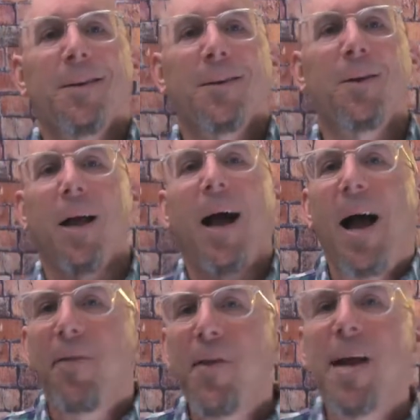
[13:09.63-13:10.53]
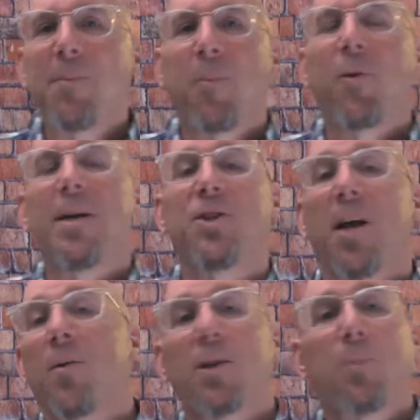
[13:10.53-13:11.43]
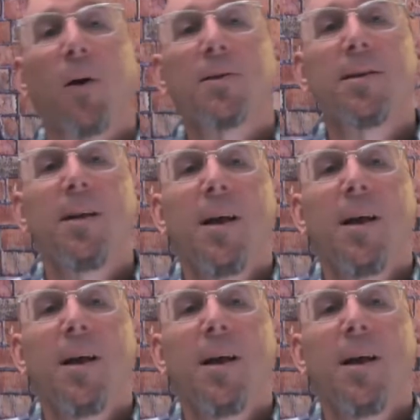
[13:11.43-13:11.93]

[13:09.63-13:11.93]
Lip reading: Look, I think I'm a pretty generous person,